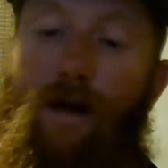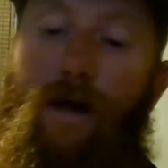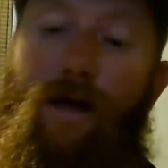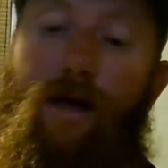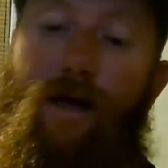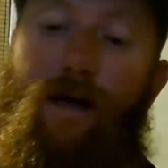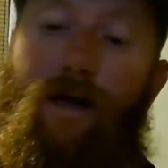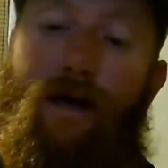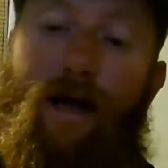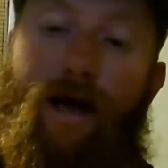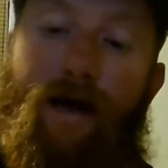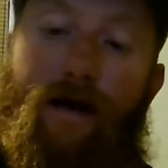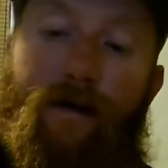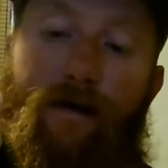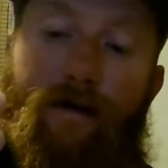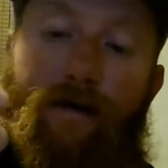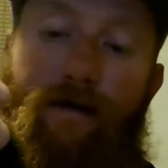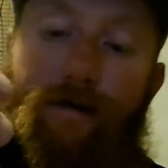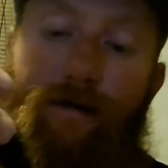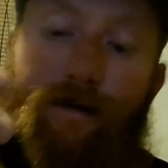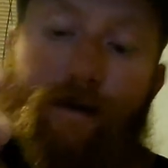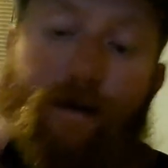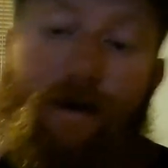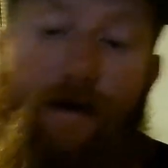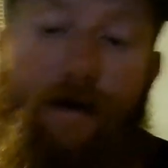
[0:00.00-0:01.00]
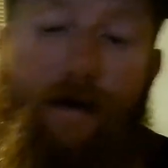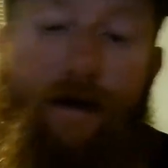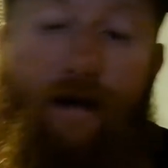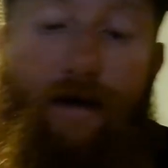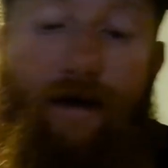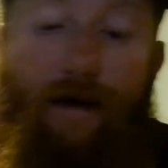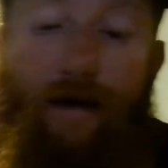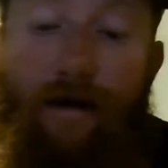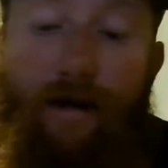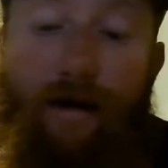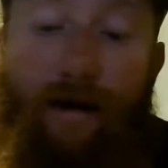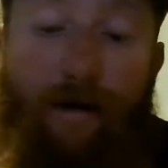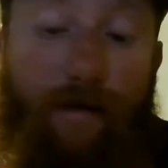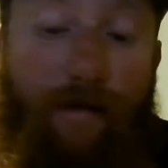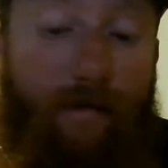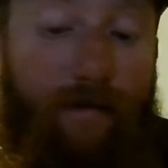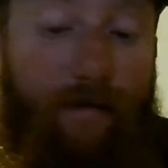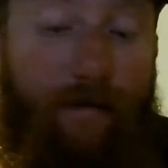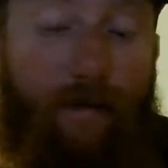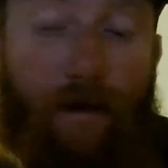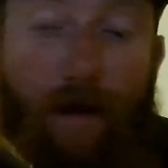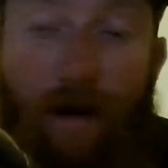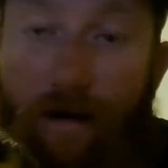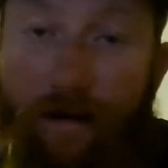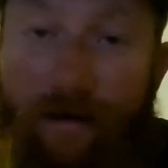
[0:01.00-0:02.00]
Now,
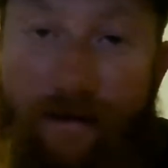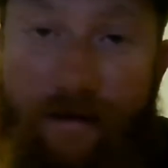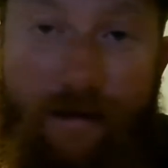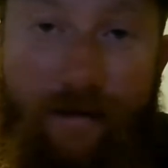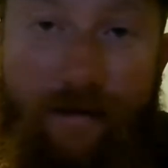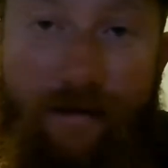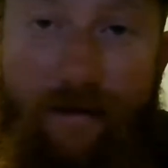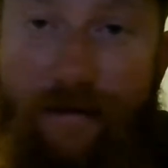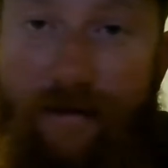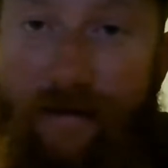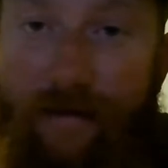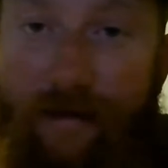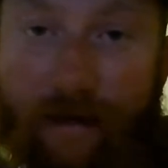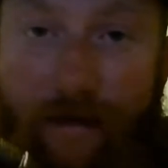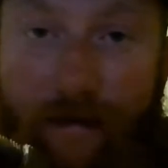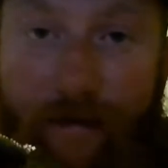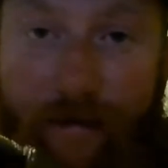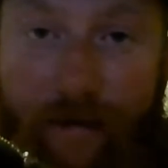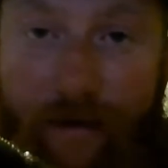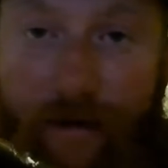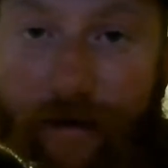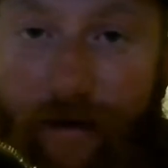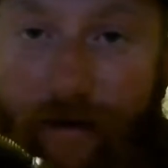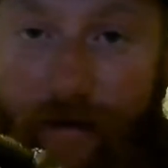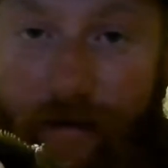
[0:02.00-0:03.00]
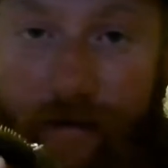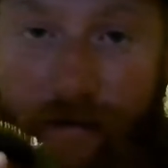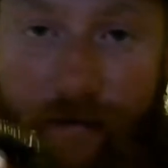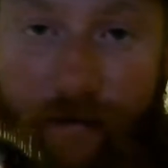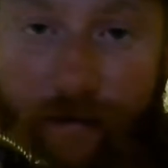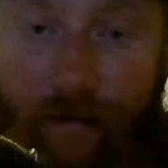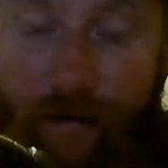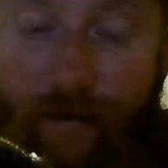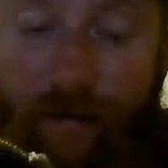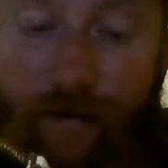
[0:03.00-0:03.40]
also it's the same thing with your